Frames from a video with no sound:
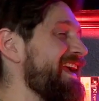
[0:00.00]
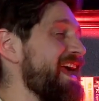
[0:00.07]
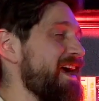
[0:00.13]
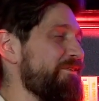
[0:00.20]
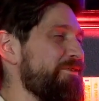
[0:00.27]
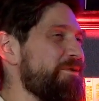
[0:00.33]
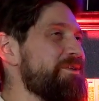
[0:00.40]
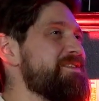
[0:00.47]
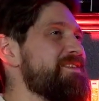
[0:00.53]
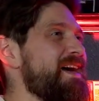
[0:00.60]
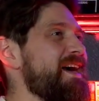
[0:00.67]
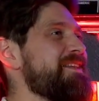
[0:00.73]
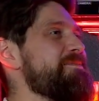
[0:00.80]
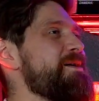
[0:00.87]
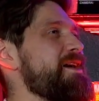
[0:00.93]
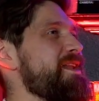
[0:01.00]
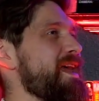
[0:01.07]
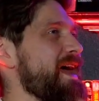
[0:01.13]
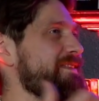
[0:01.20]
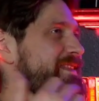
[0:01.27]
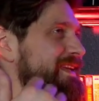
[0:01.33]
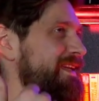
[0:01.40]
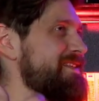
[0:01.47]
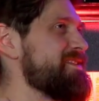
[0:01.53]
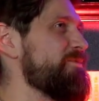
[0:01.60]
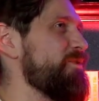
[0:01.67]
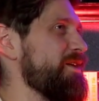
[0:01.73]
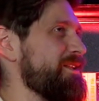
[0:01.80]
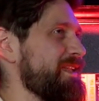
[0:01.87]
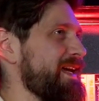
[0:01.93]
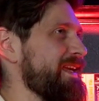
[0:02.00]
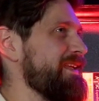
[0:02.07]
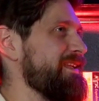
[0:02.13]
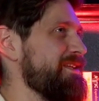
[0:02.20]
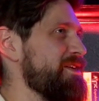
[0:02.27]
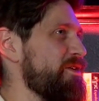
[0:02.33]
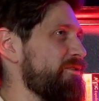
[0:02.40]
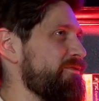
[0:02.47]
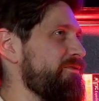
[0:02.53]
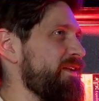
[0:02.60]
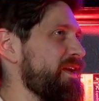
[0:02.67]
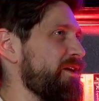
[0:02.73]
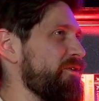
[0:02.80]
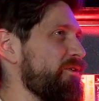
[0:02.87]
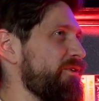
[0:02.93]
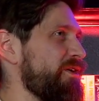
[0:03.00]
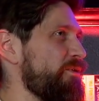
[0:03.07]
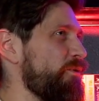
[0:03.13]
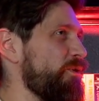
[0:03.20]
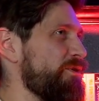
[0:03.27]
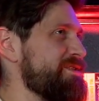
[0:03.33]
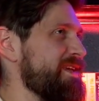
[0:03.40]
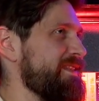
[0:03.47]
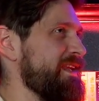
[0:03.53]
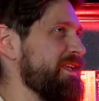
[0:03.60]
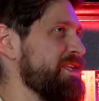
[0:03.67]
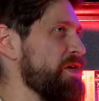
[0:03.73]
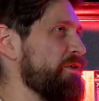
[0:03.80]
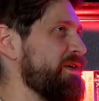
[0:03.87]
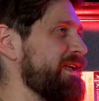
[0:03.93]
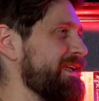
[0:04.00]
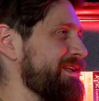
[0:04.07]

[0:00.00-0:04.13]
Everyone's talked about it. I think it's one like, in Fangoria Awards. I think Yoga